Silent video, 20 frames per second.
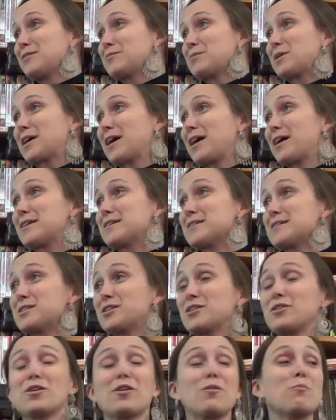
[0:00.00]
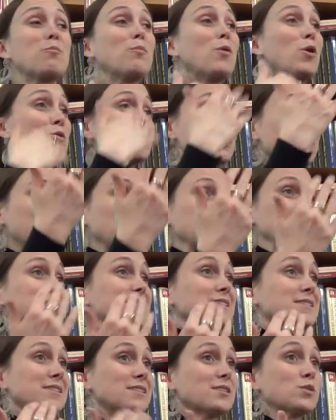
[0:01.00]
Because most
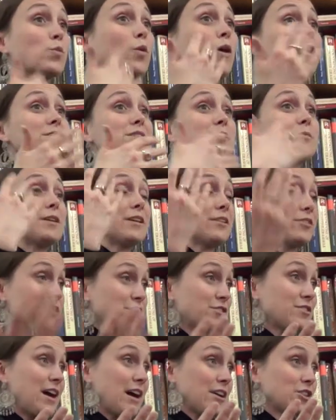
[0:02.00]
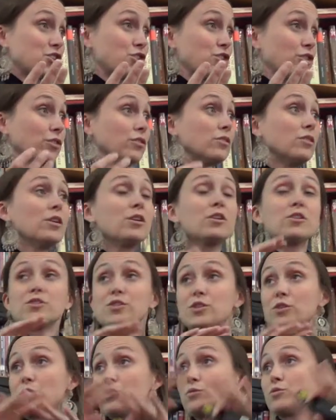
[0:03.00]
businesses want to be international,
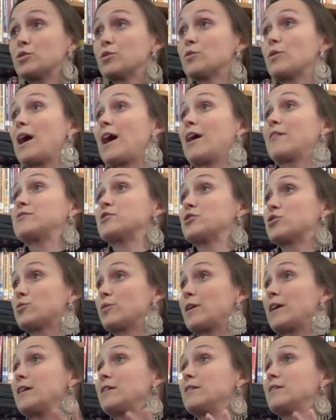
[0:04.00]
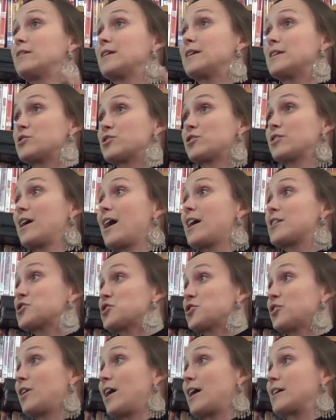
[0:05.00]
so you do have to train the
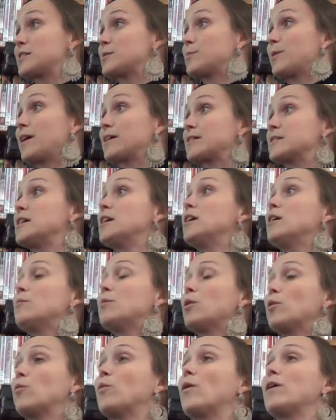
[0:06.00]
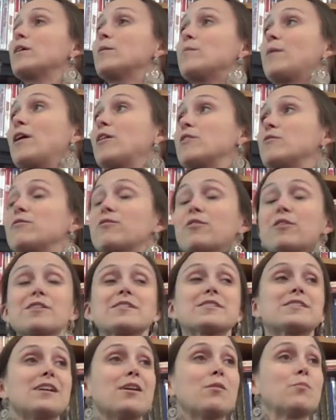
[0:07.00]
international aspect, but what about, for
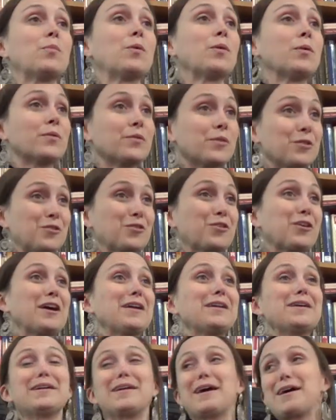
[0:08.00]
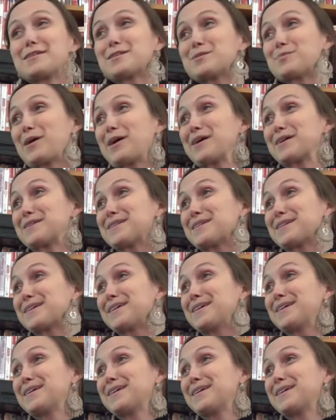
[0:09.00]
example, the Ukrainian aspect?